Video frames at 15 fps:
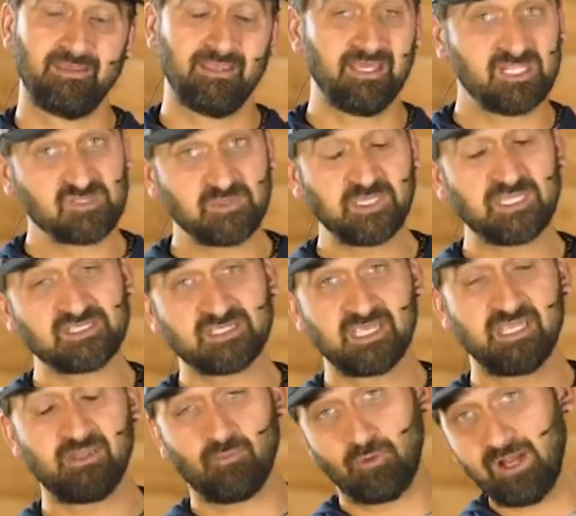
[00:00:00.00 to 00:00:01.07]
And it's because they
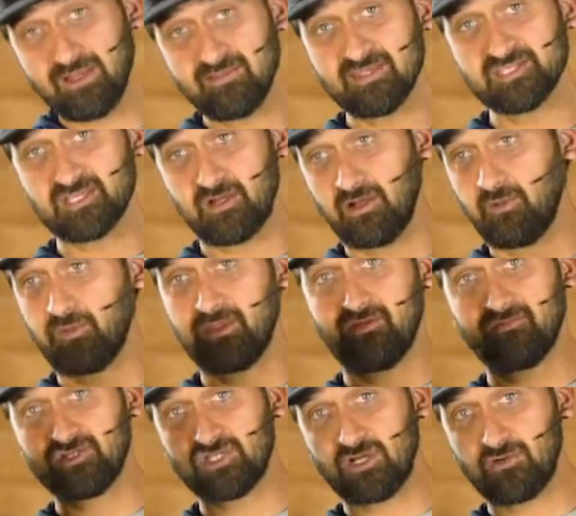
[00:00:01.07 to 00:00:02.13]
get right in this area where they
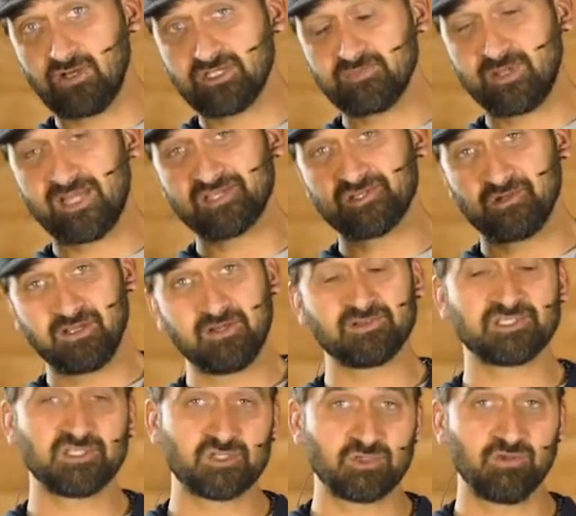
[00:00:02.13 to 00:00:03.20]
have a generalized pastor. And
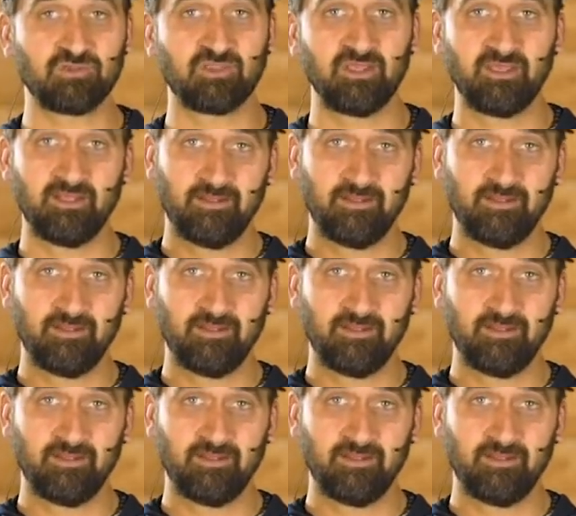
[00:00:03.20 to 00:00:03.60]
here's the truth.